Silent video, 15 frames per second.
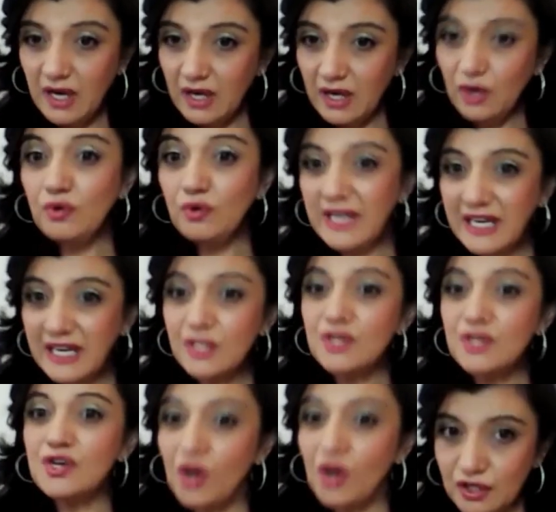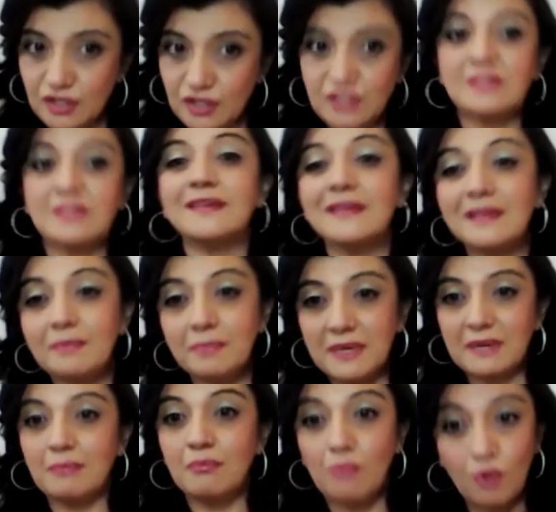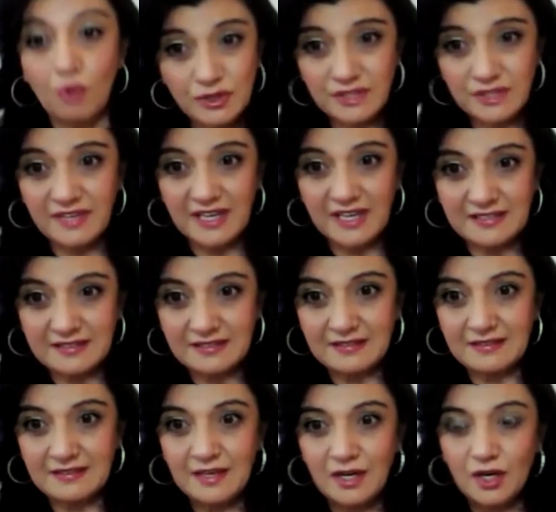You need to constantly be motivated.